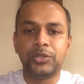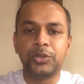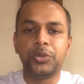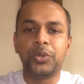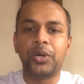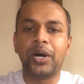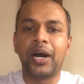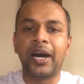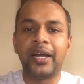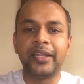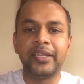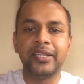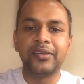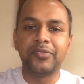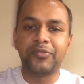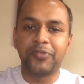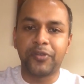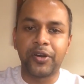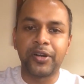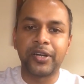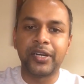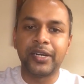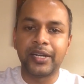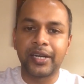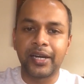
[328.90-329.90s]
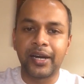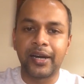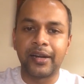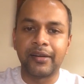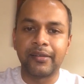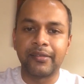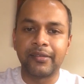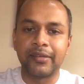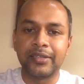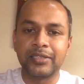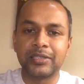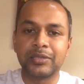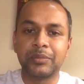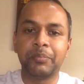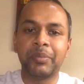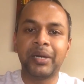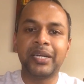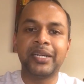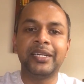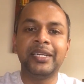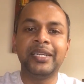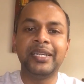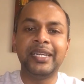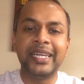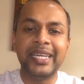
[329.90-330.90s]
to other foreign countries.
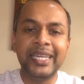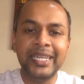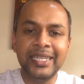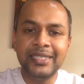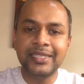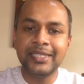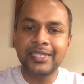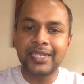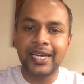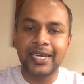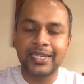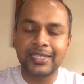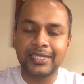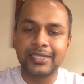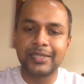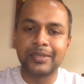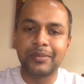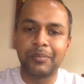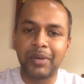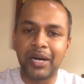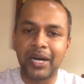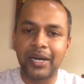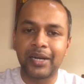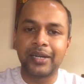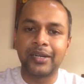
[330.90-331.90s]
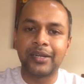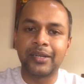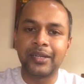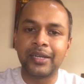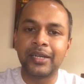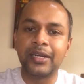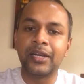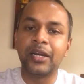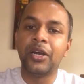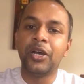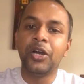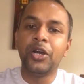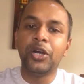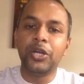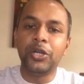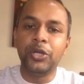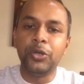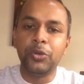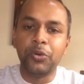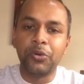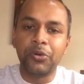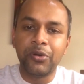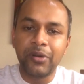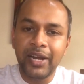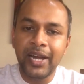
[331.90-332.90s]
But in international marketing,
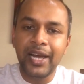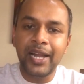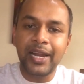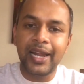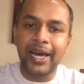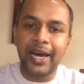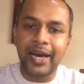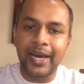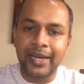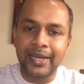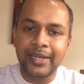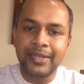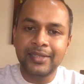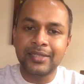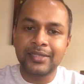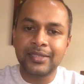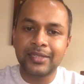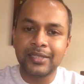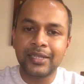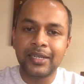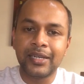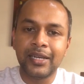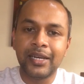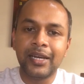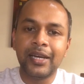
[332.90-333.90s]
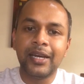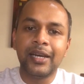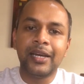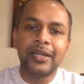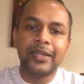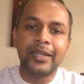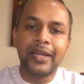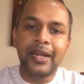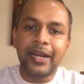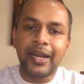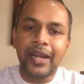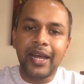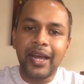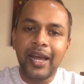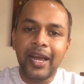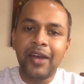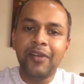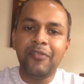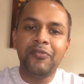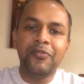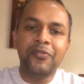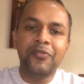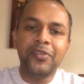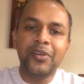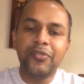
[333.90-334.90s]
you realize that
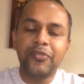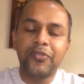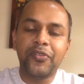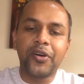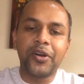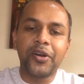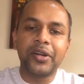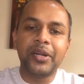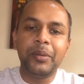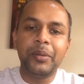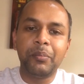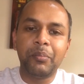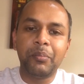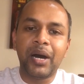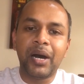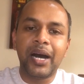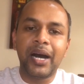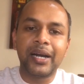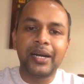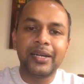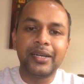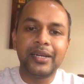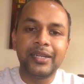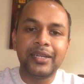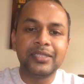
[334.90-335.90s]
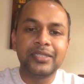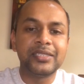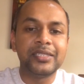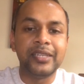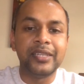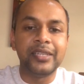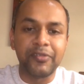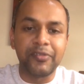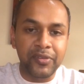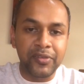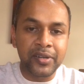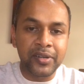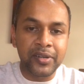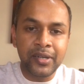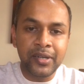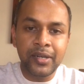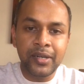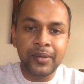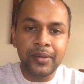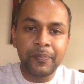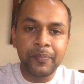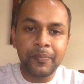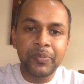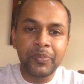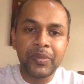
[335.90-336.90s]
every foreign market is different,
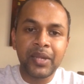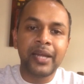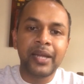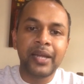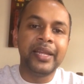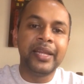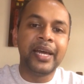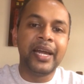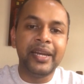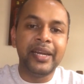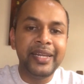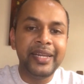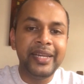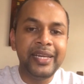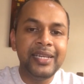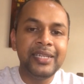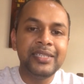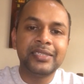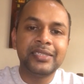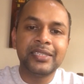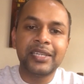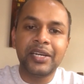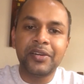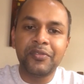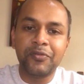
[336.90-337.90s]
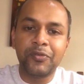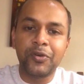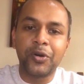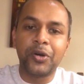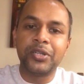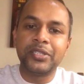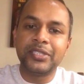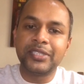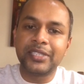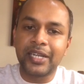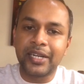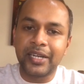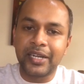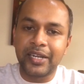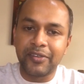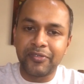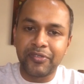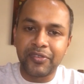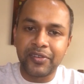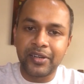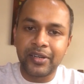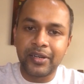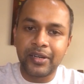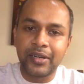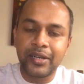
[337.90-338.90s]
their needs and wants are
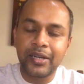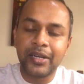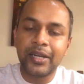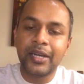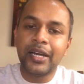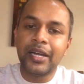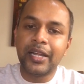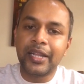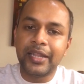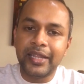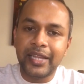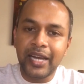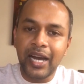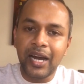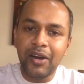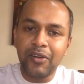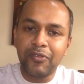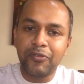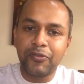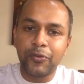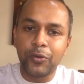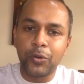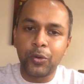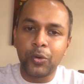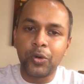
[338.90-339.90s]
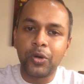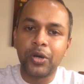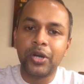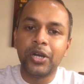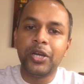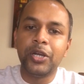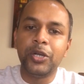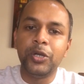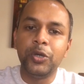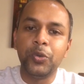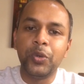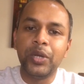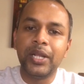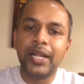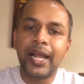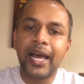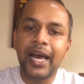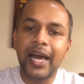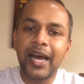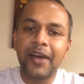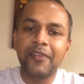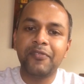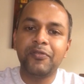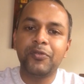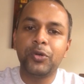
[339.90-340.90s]
different. Therefore, you will
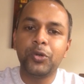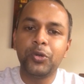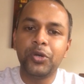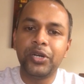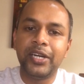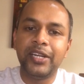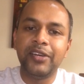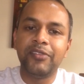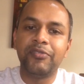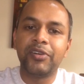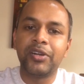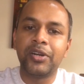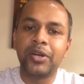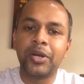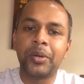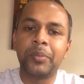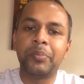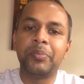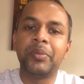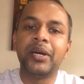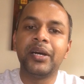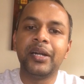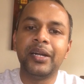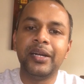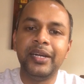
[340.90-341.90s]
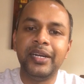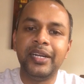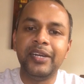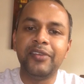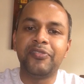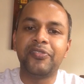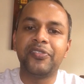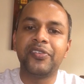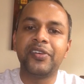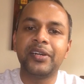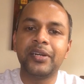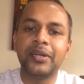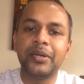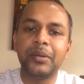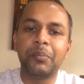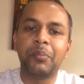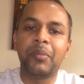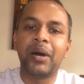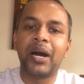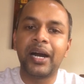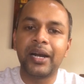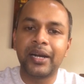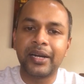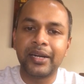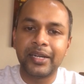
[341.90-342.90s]
have to develop different
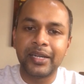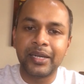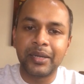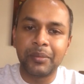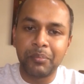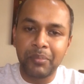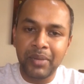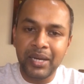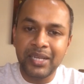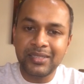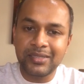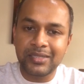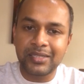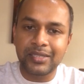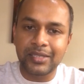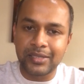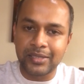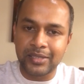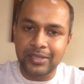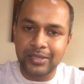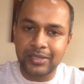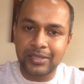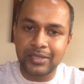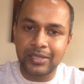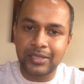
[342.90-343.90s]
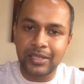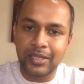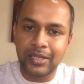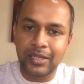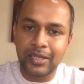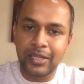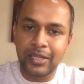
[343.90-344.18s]
marketing mixers